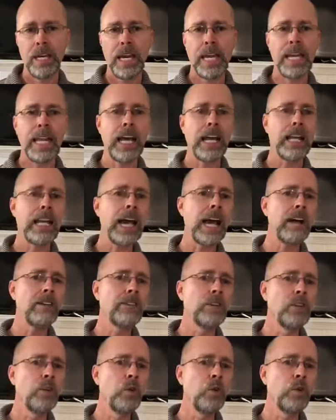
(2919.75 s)
And allow
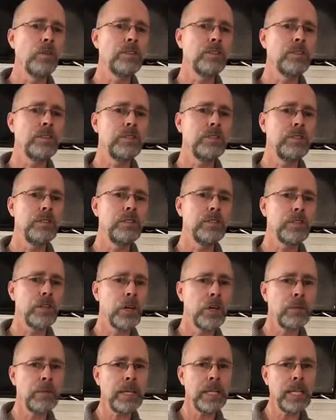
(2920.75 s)
the Lord to
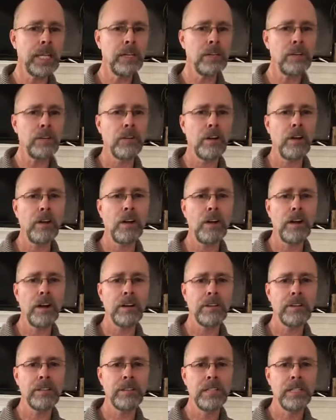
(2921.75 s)
determine in your
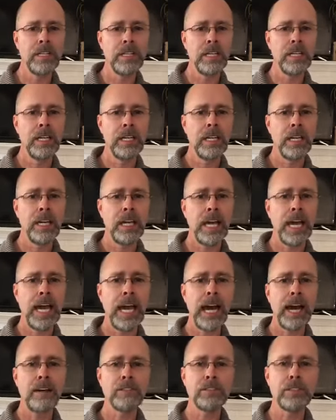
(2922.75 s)
heart
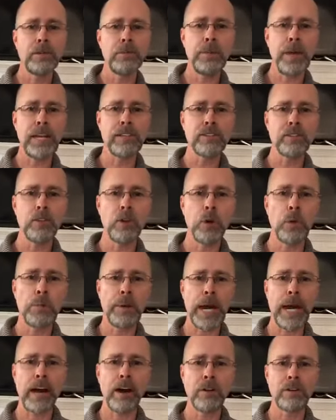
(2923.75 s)
how to best go
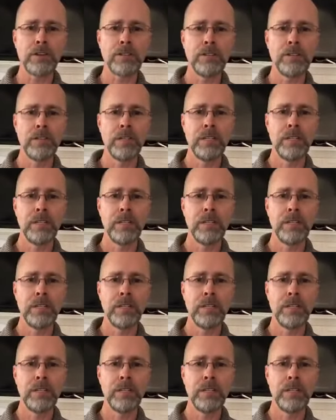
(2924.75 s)
about